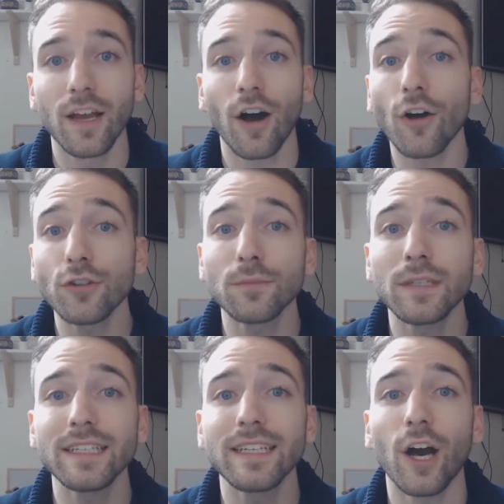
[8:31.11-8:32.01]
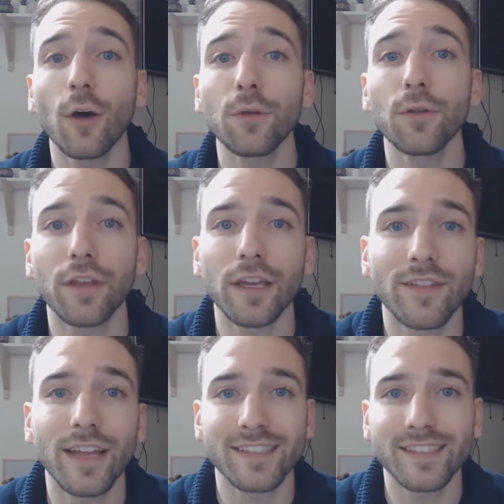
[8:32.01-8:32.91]
ultimately to help you think of
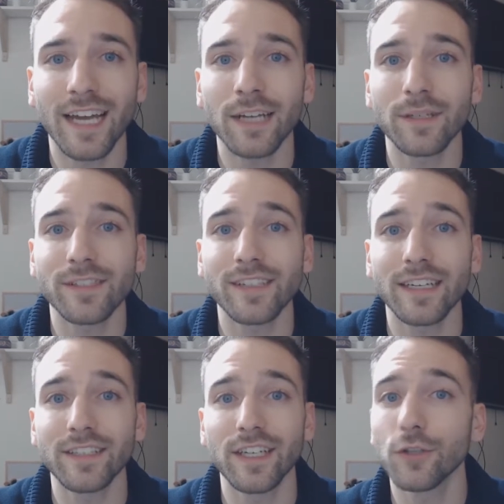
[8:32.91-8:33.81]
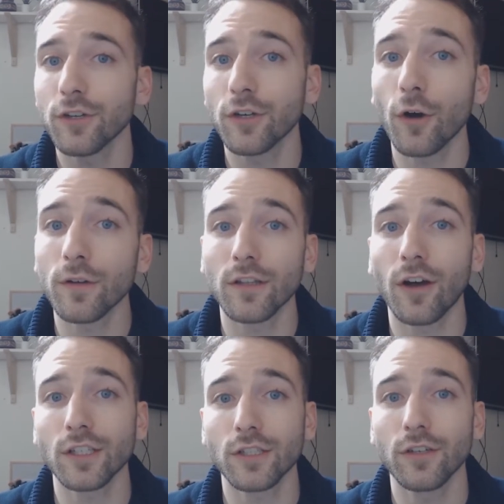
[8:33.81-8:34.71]
that side business idea you can go and
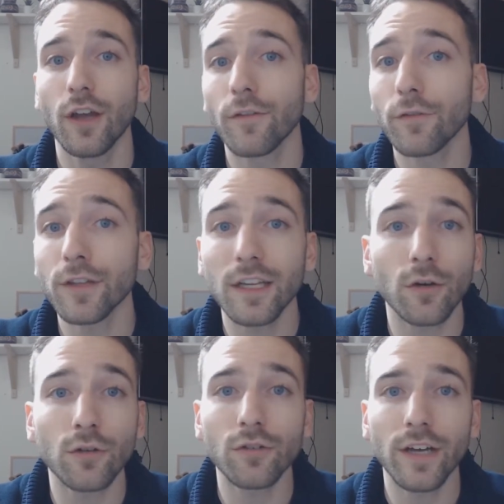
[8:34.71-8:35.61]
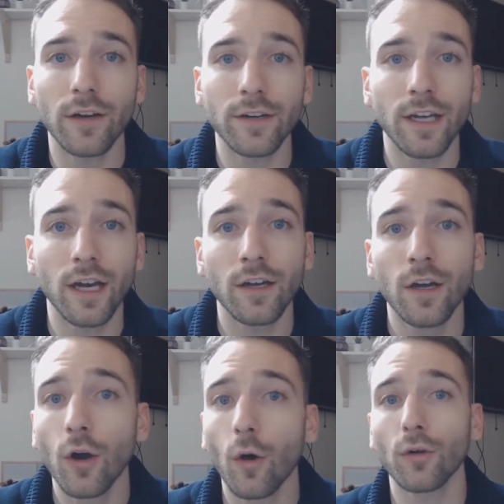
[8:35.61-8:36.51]
launch for that local area
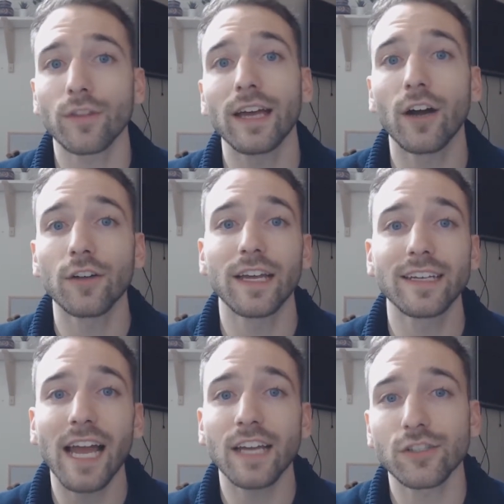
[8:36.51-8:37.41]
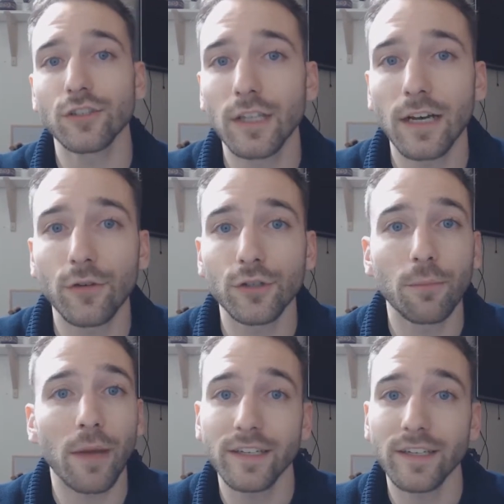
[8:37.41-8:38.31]
or that on that national level,
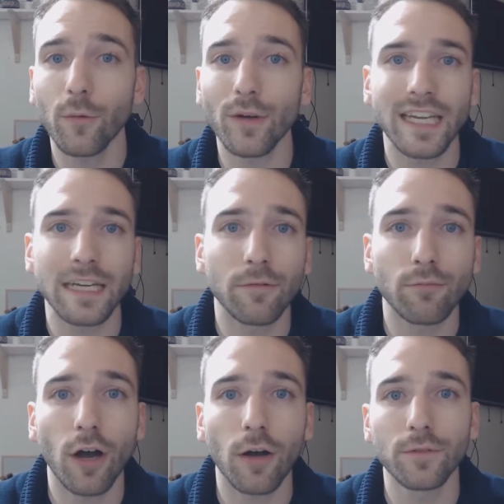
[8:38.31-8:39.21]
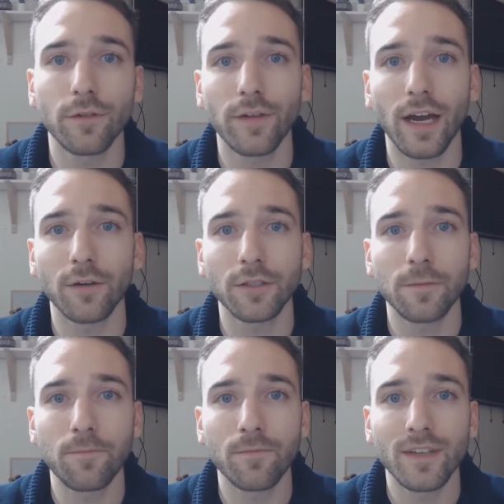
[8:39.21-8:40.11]
depending what type of problem you found.
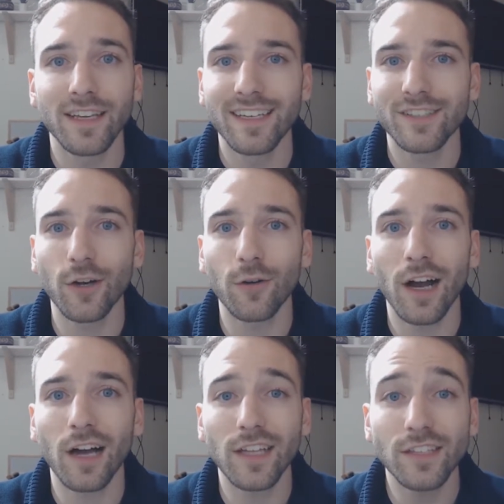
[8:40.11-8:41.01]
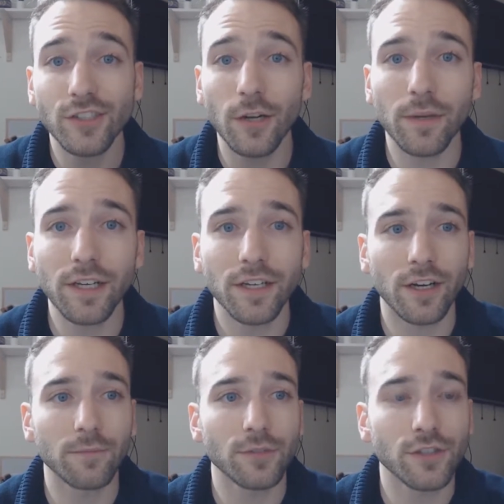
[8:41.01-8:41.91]
So let's jump in here.
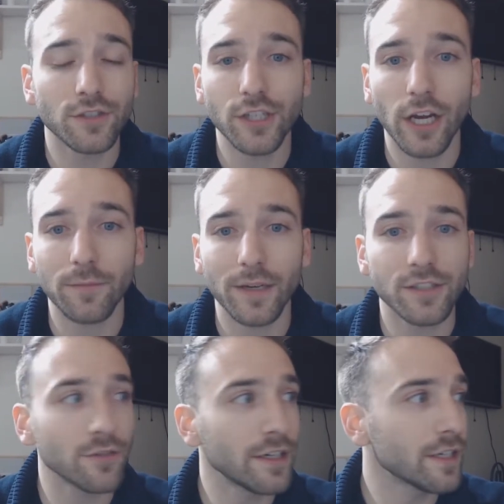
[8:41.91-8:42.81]
I'm just sharing my screen